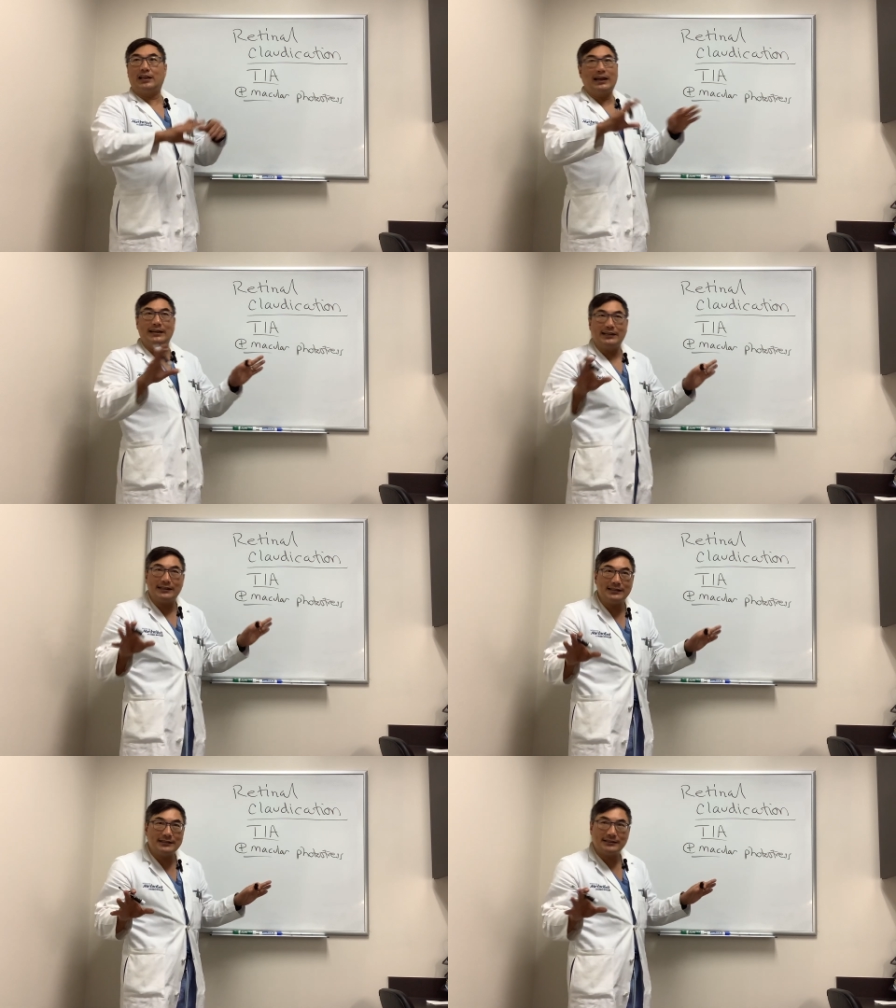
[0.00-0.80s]
the lighting
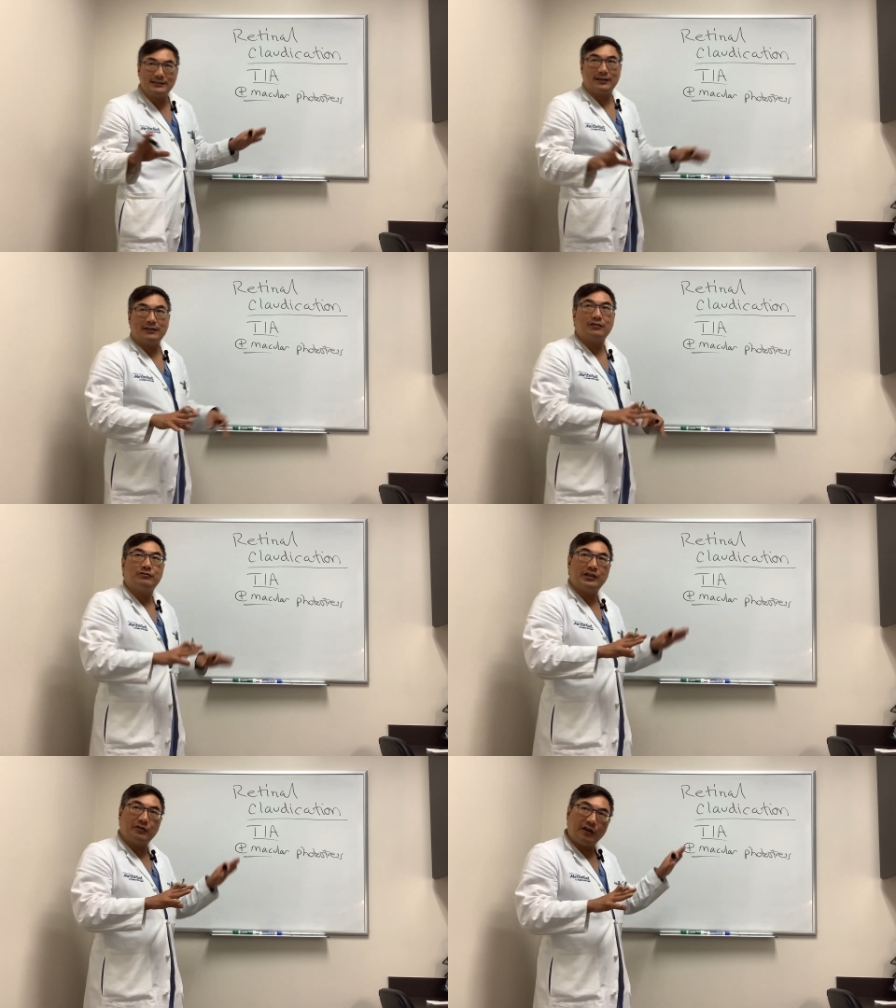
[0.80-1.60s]
conditions are.
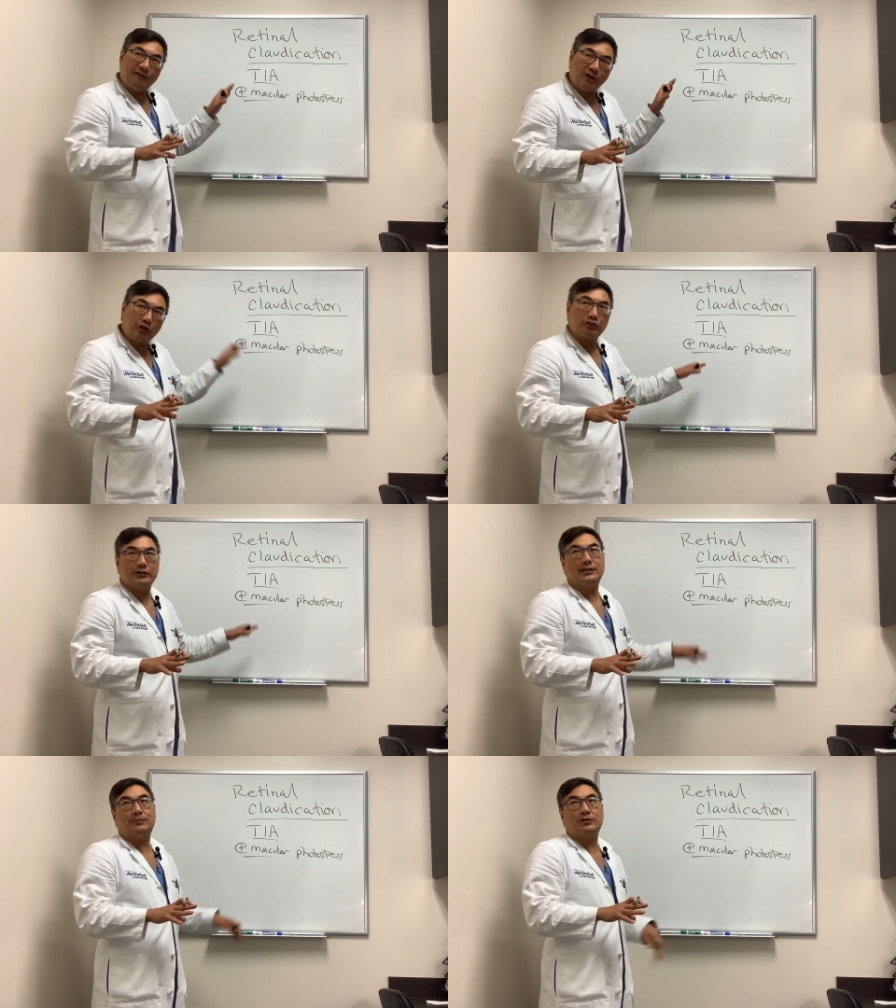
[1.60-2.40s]
Only
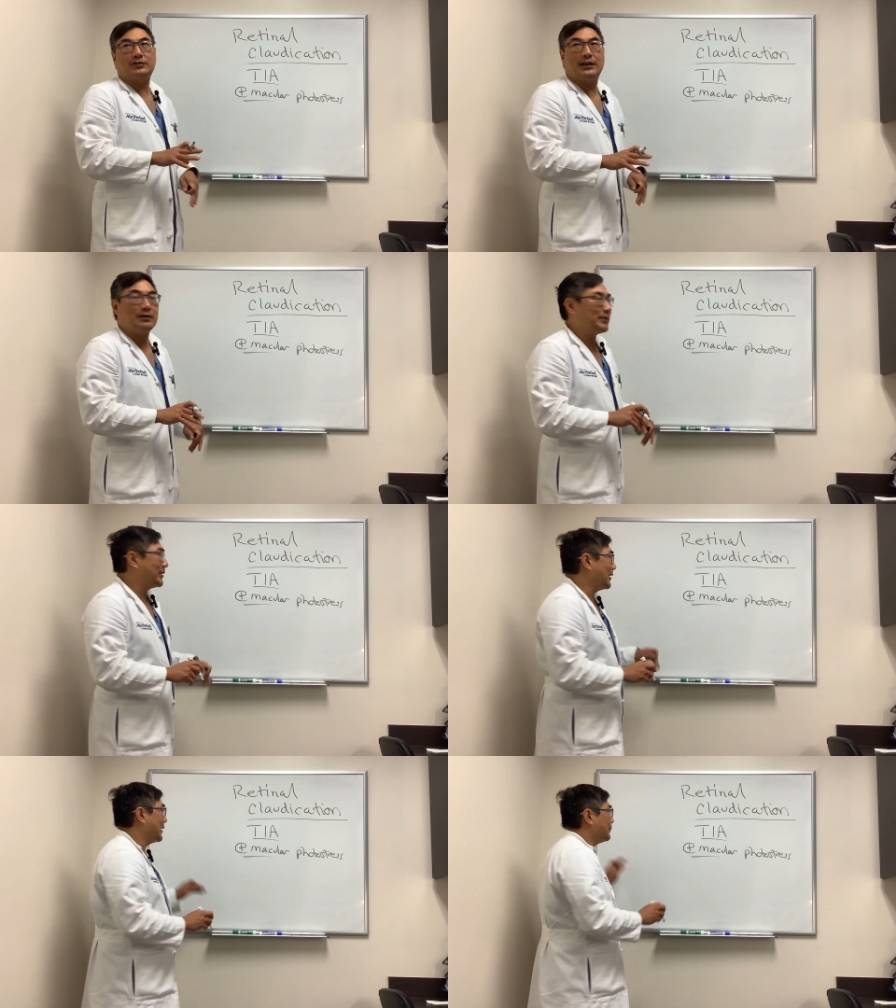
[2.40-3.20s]
photoreceptors care
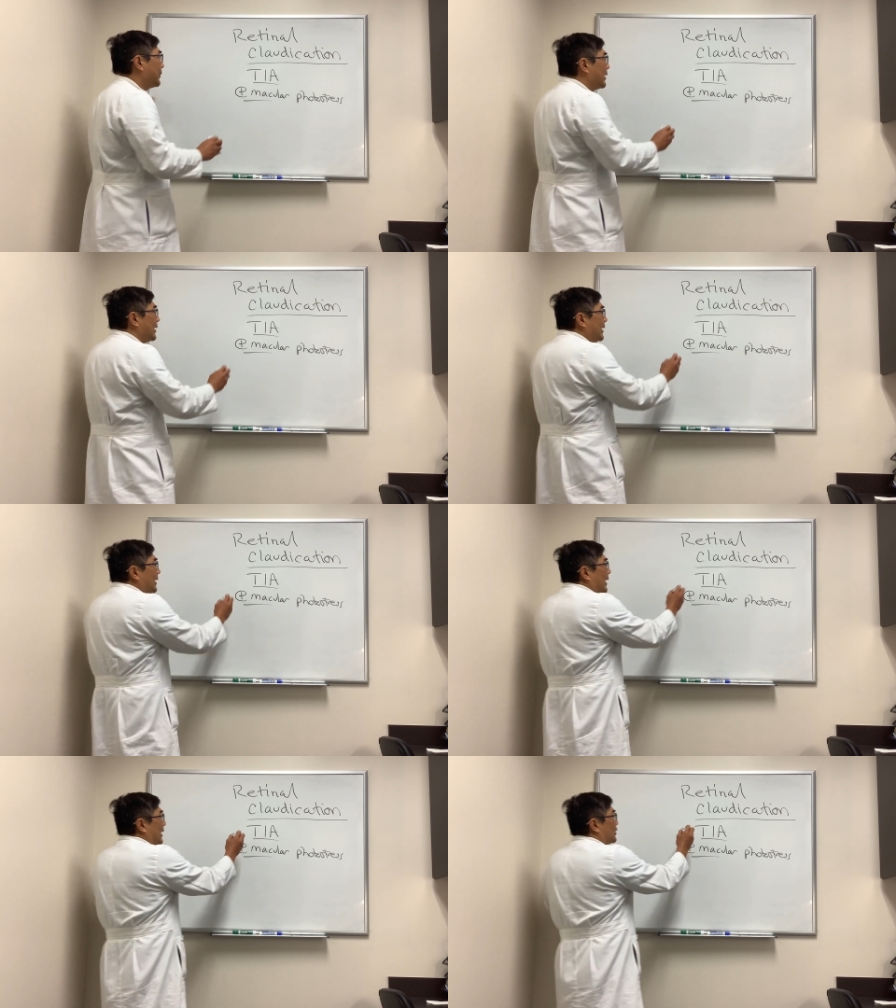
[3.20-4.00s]
about that.
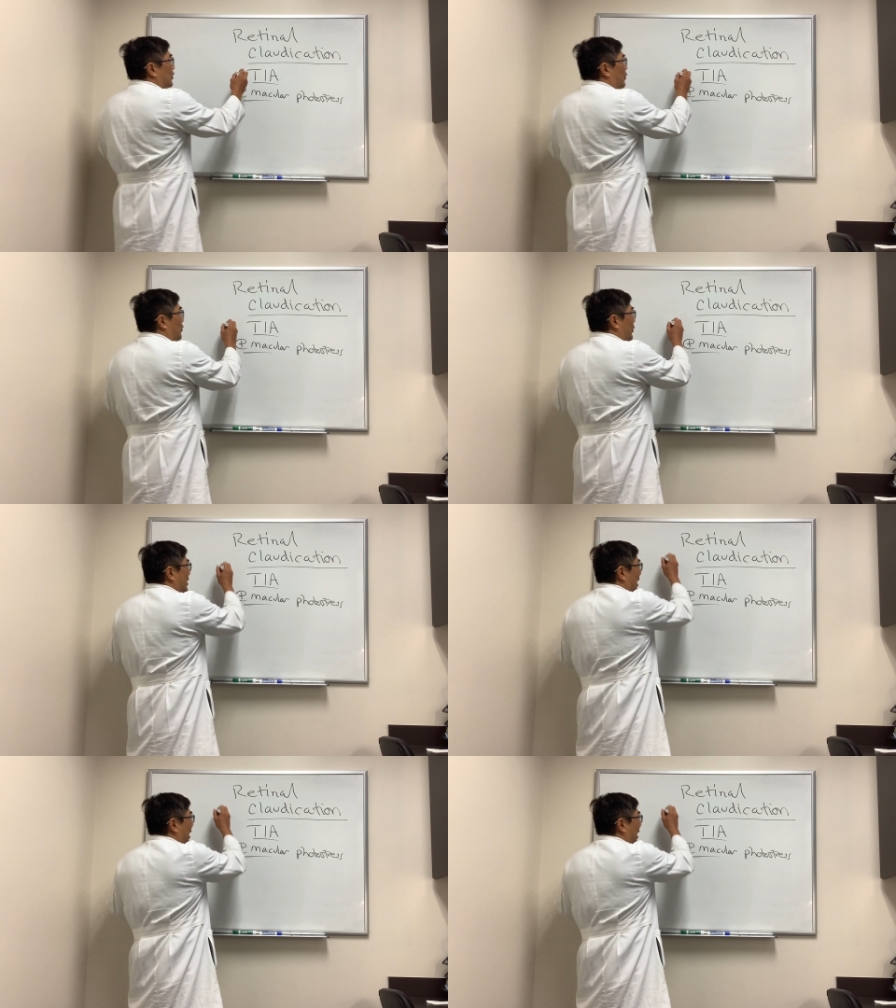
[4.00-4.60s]
And so when